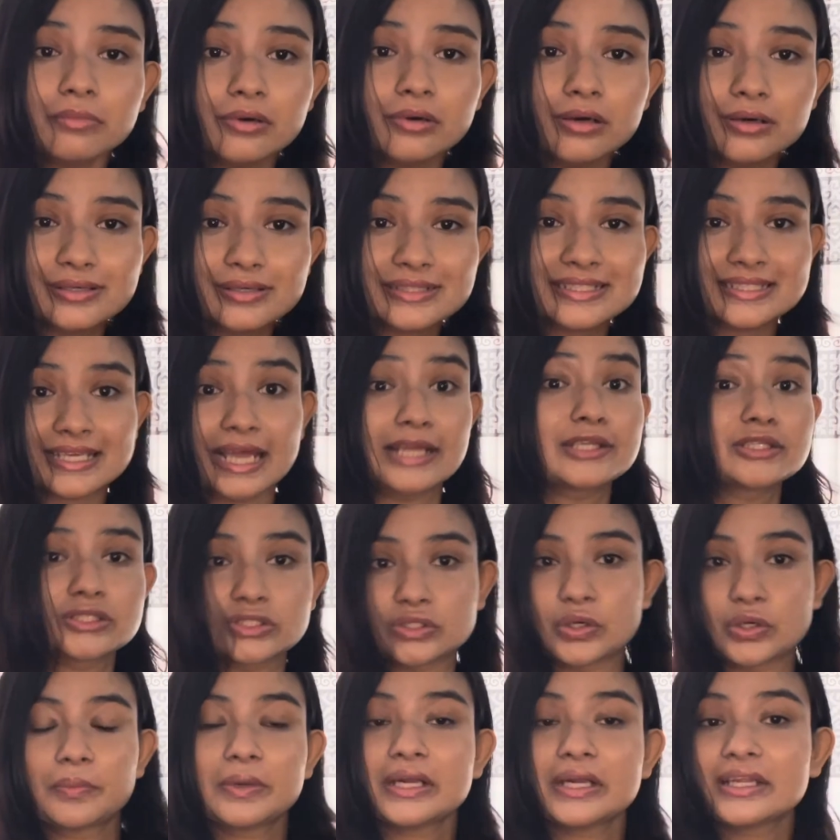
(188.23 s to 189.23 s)
books and
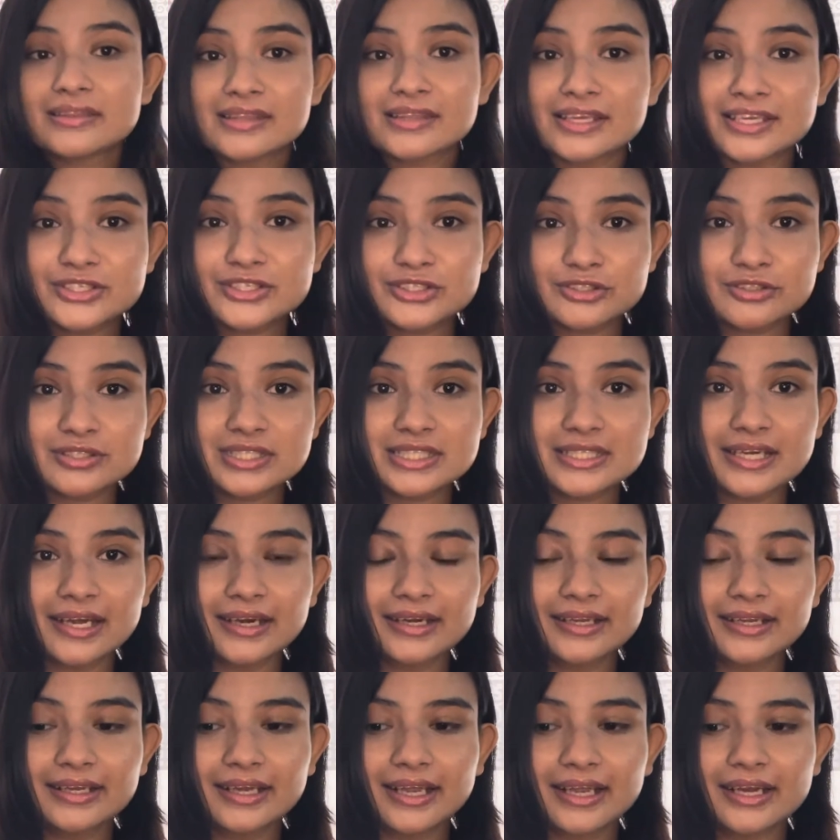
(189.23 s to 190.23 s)
so many things to
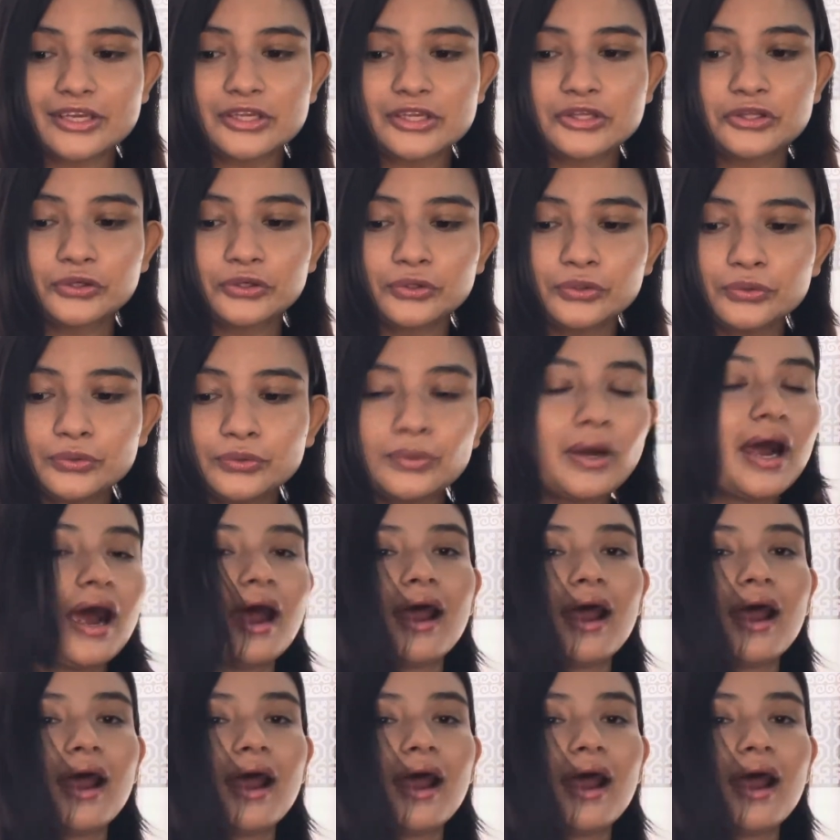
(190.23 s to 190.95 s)
study and you